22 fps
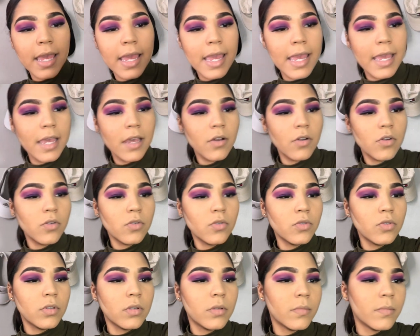
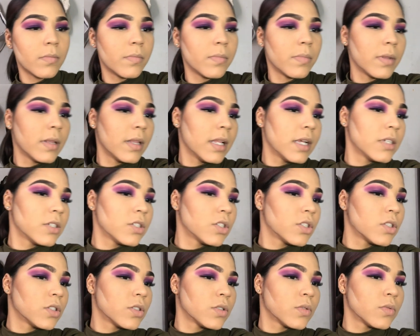angled
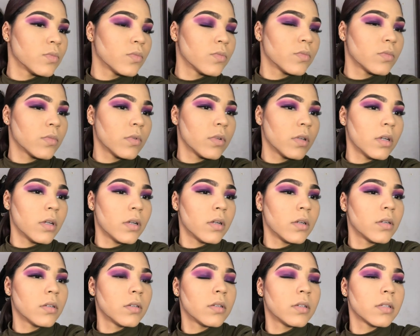blush. Oh,
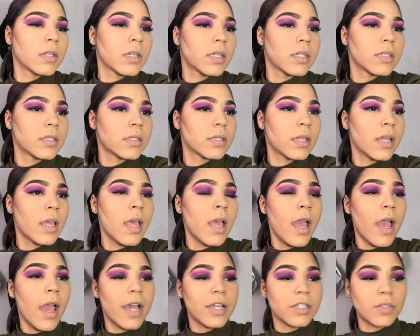
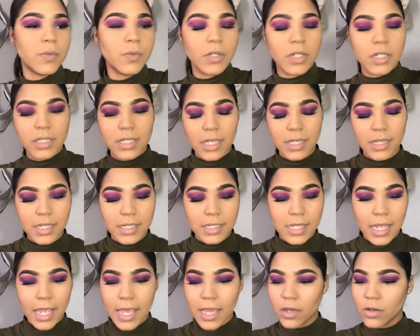alright, so we're gonna take
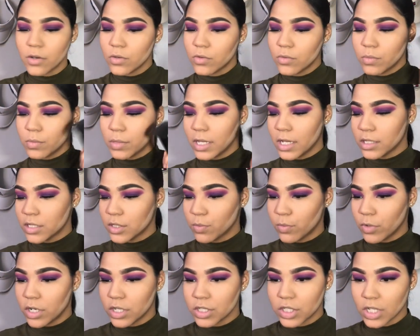this angled blush
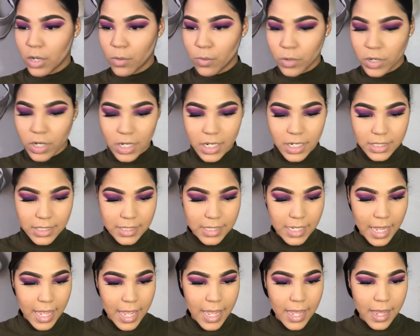brush, and we're gonna
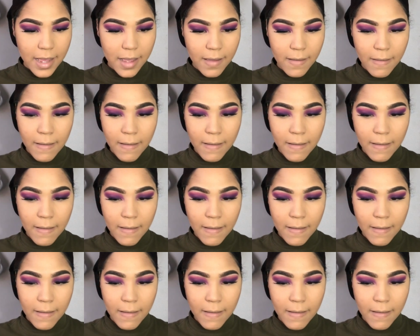take,